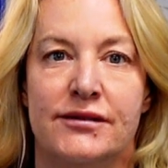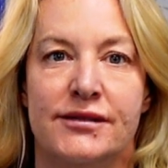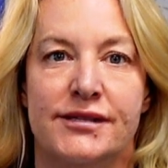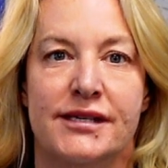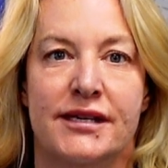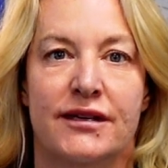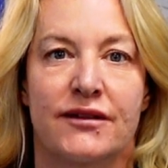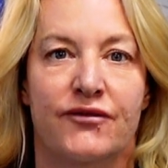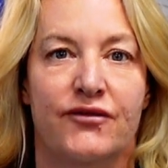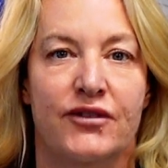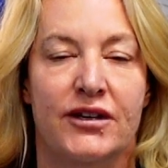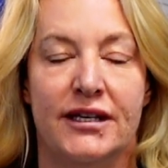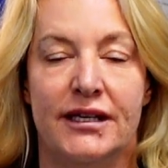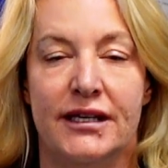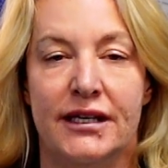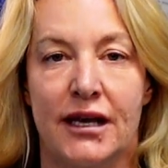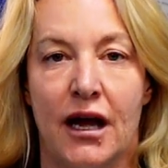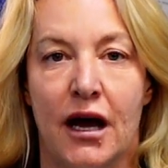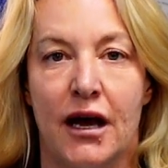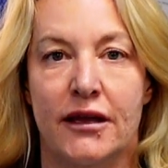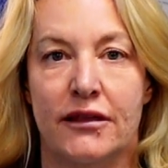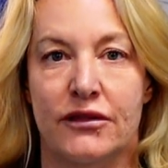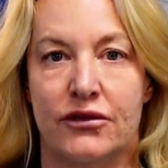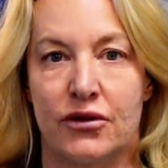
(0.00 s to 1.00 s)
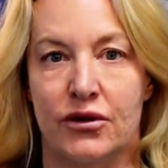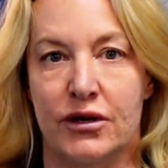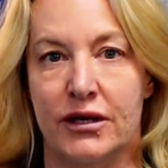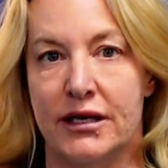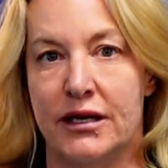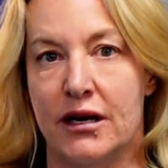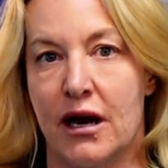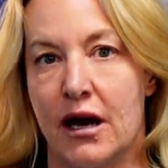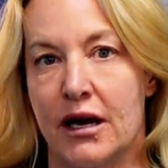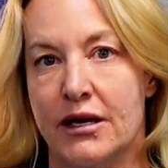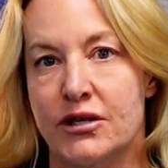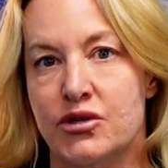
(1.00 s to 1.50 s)
using VDI
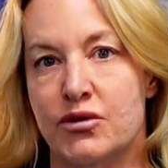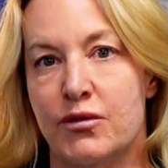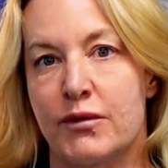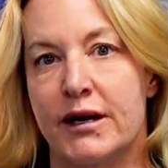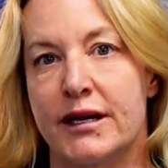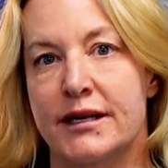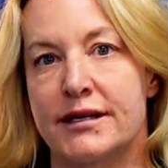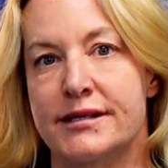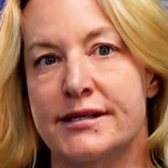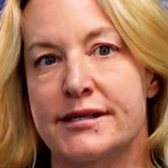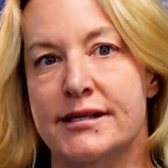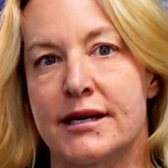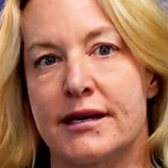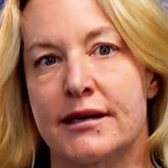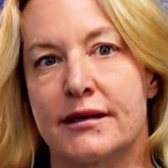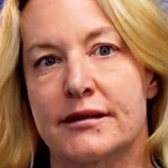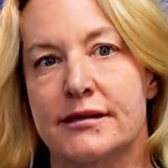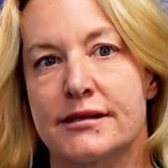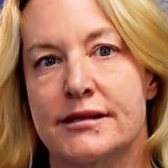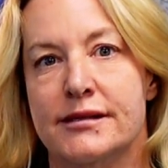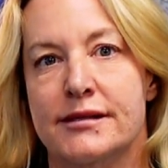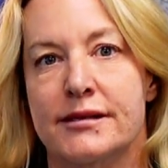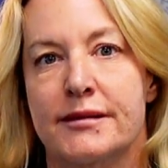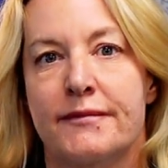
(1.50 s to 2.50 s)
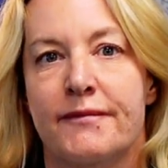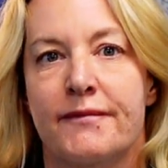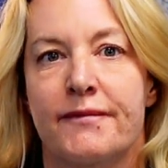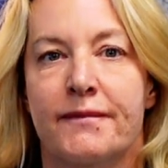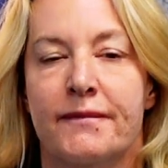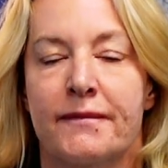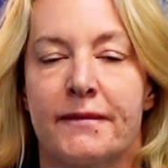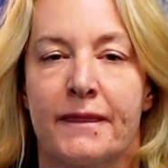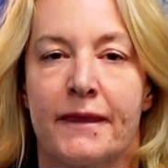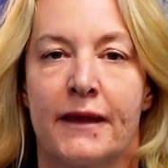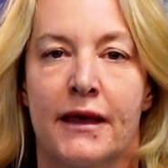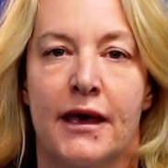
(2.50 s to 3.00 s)
3926.
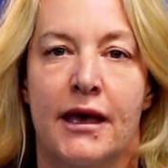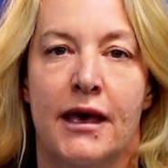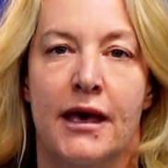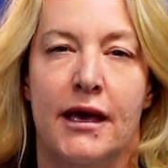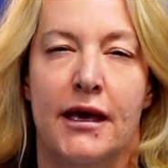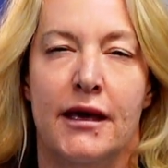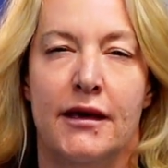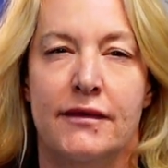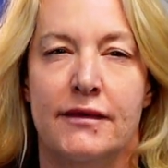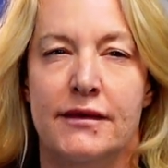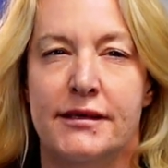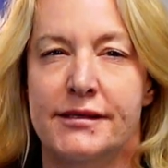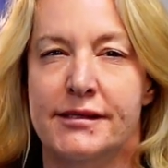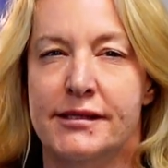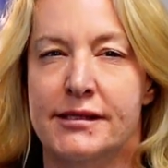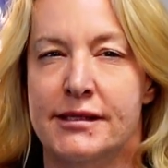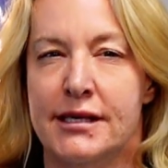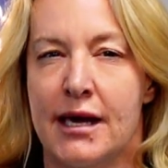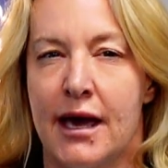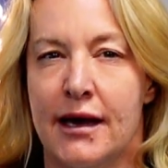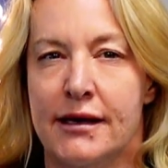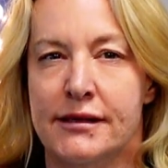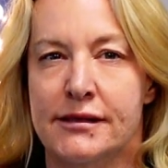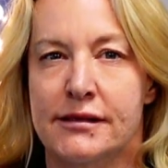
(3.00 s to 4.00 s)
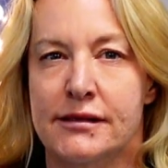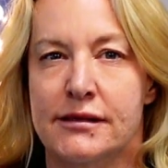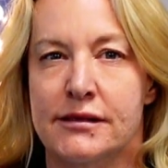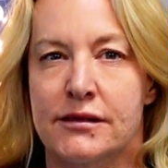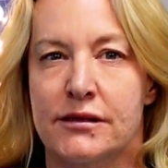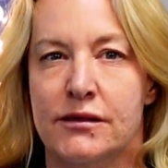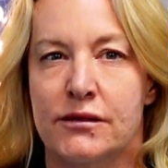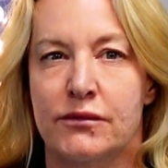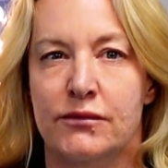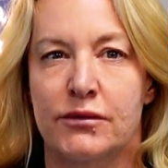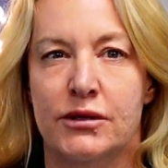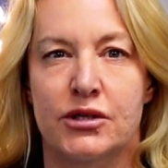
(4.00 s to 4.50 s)
In this test,
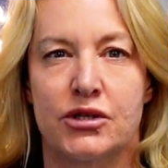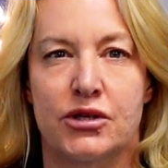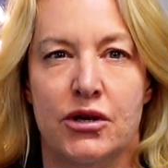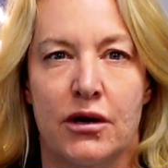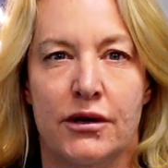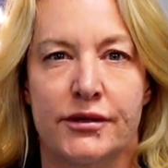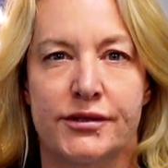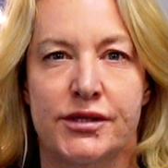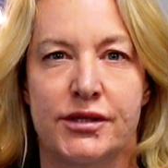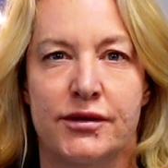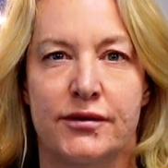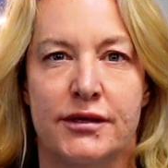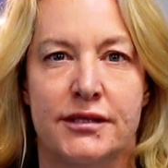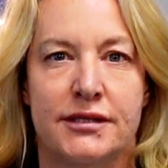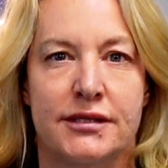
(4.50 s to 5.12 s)
which also